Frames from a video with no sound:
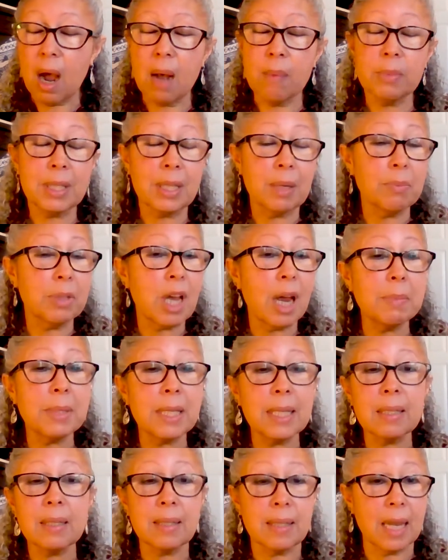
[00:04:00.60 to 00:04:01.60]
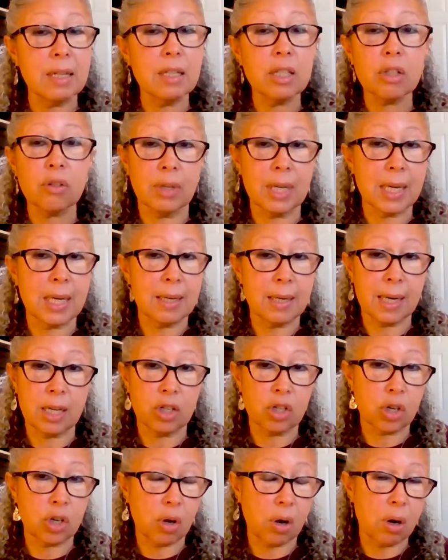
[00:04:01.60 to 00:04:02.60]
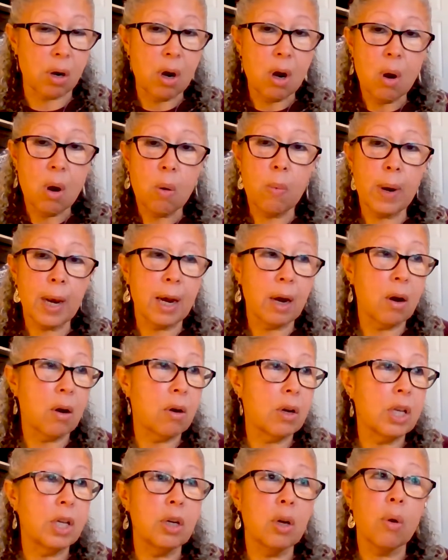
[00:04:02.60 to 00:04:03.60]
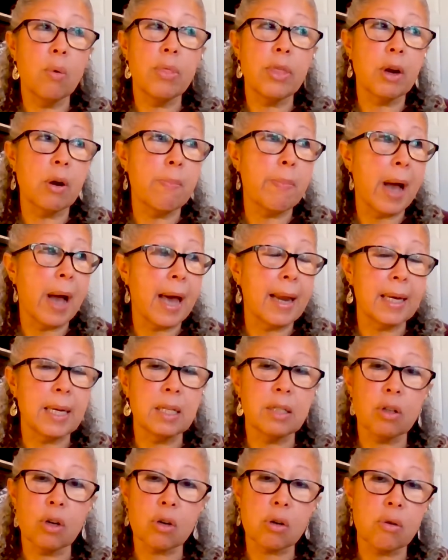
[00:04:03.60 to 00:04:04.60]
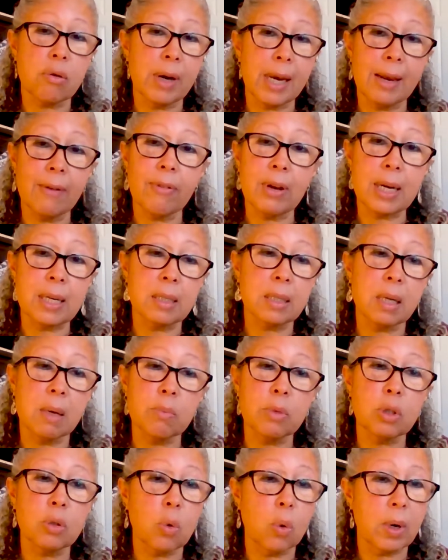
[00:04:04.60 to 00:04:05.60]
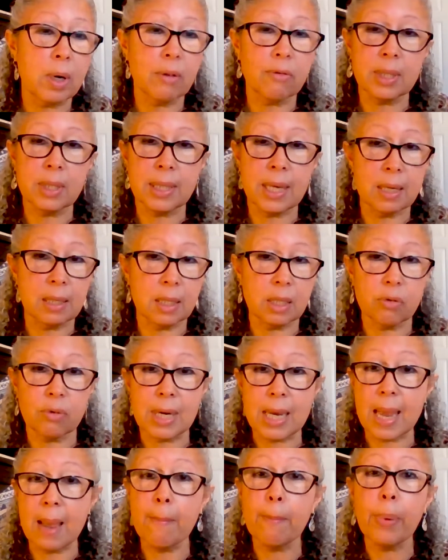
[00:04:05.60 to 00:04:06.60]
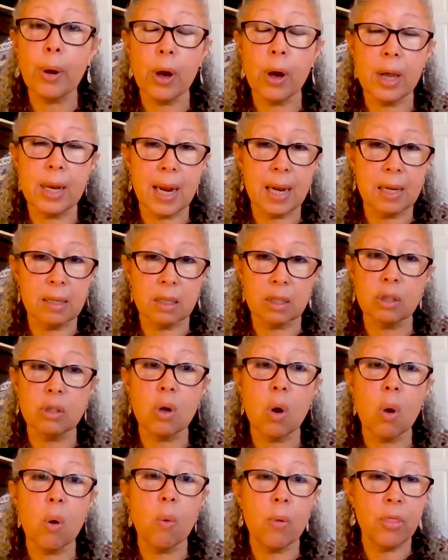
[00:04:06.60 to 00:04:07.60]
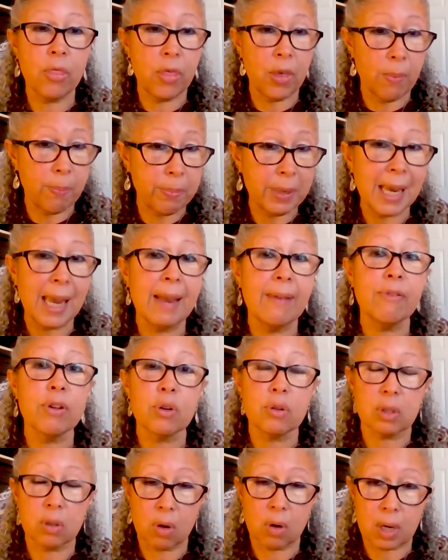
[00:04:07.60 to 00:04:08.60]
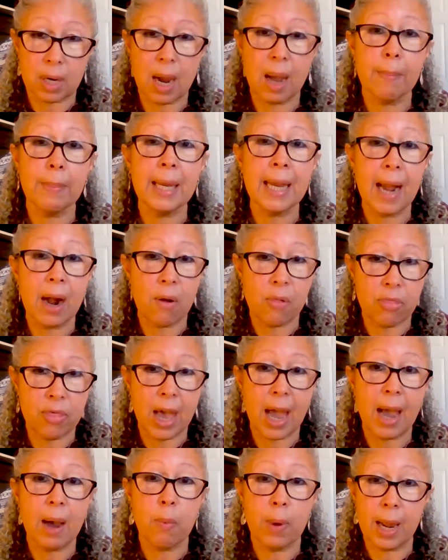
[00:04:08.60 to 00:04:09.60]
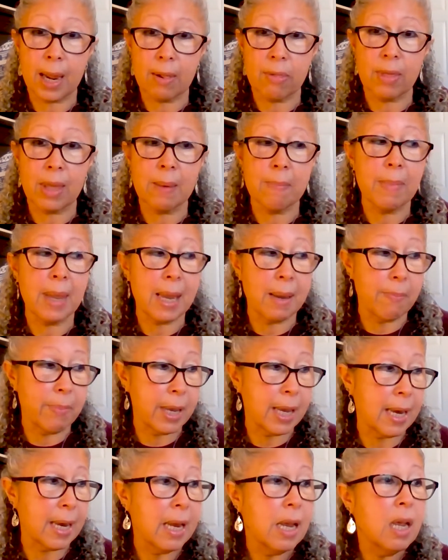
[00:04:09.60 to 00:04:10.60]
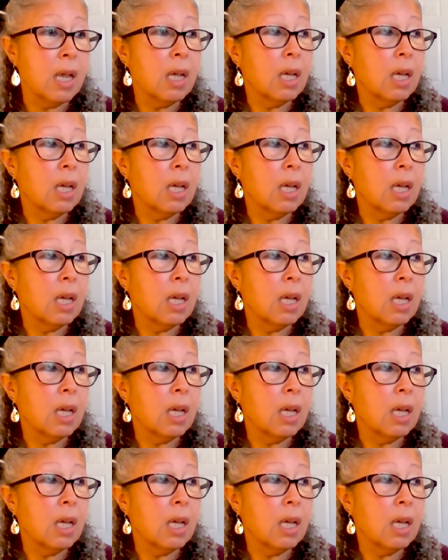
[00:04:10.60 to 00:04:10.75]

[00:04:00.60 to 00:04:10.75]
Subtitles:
Sometimes it's sensory in nature, where their bodies are craving some sort of sensory input, and so the behaviors are coming out that way. They may be